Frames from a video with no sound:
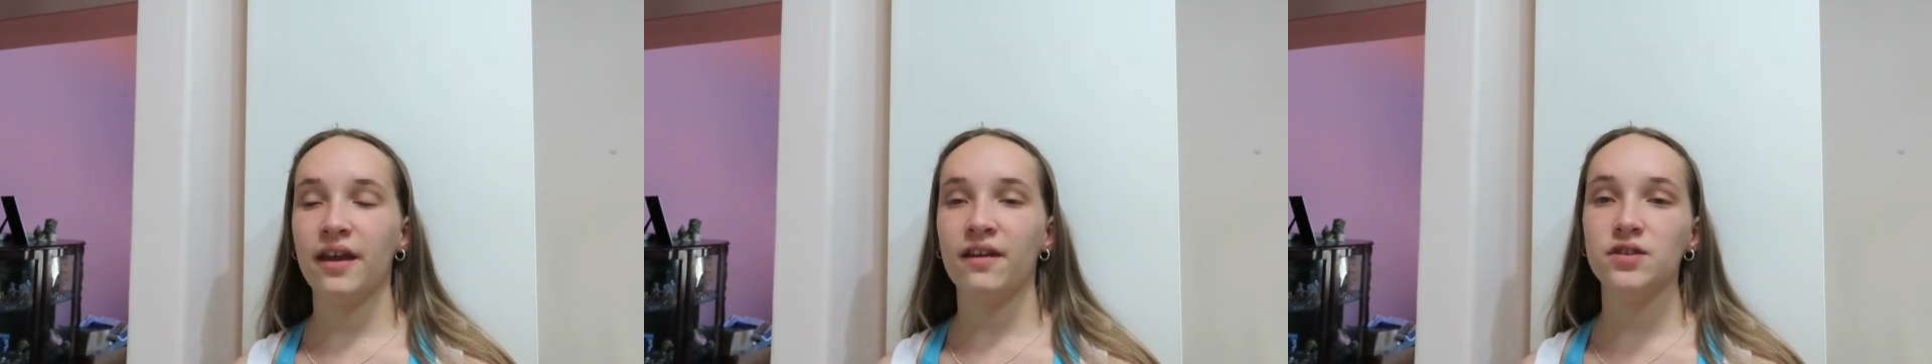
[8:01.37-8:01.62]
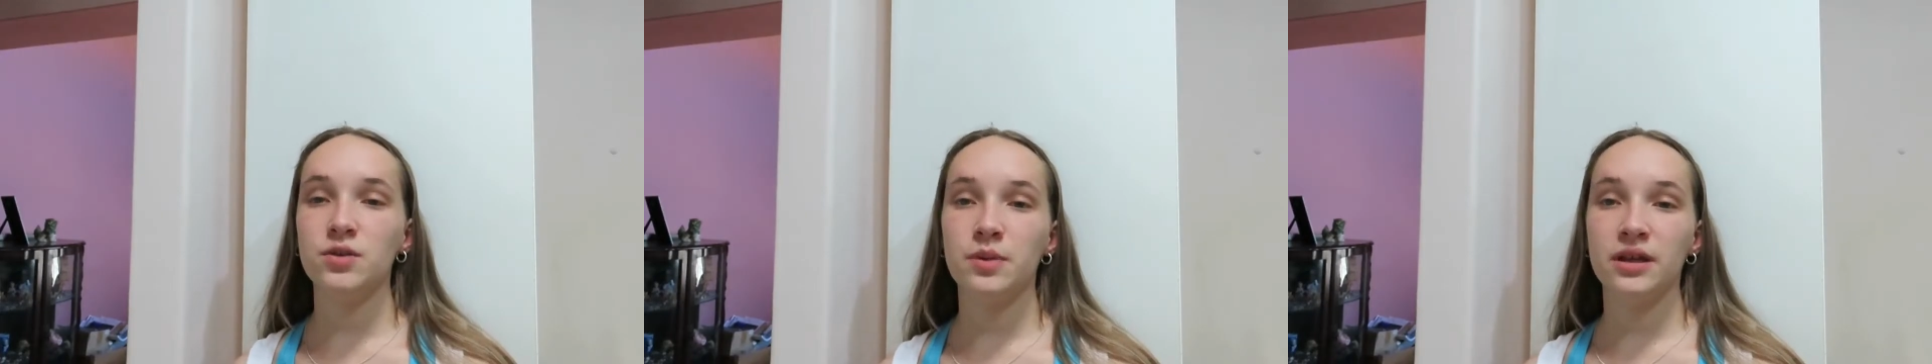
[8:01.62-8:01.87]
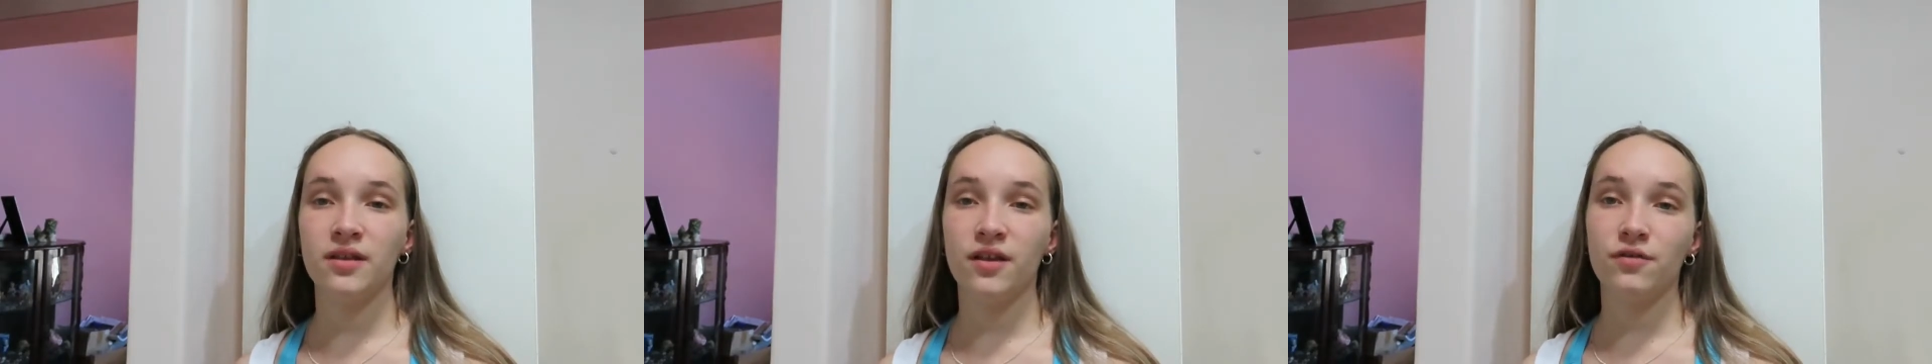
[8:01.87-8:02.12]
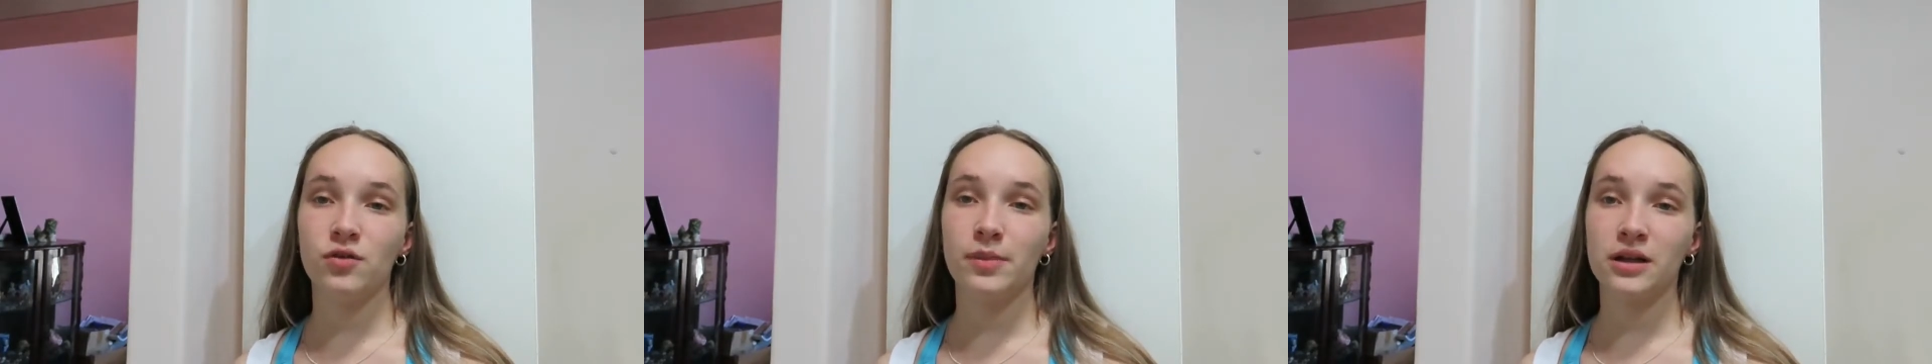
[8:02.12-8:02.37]
they have to be in there
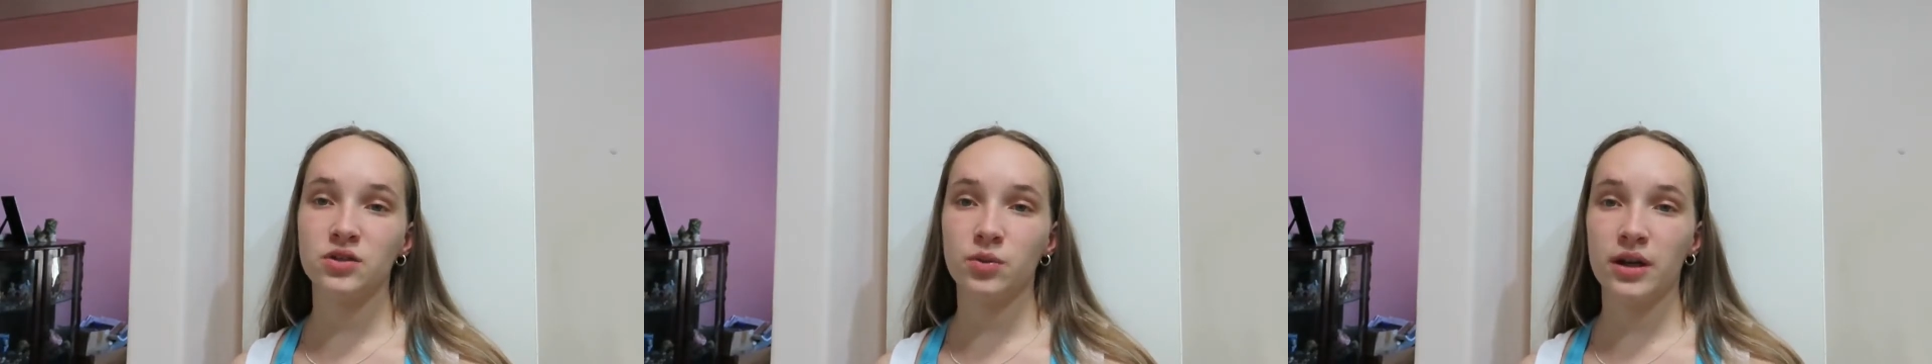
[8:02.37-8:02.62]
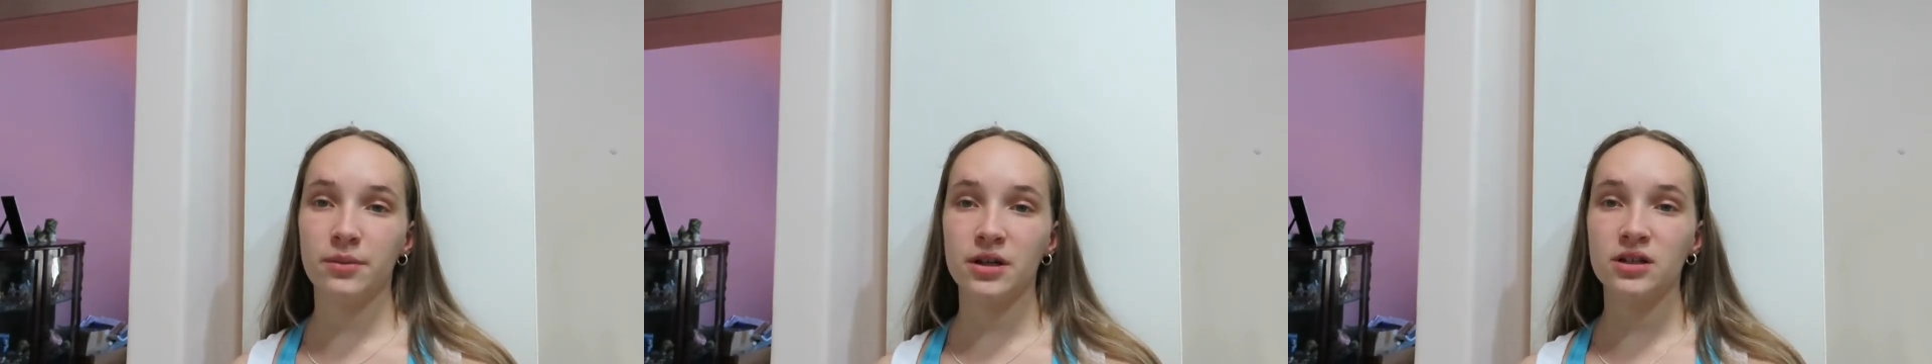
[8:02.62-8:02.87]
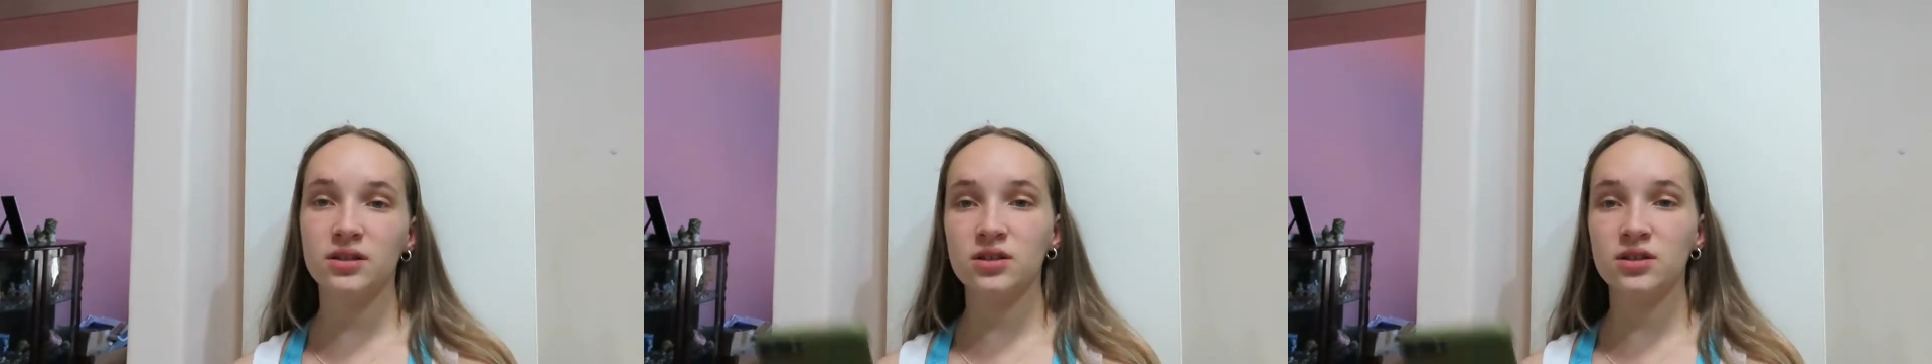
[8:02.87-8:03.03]
for about 20 minutes.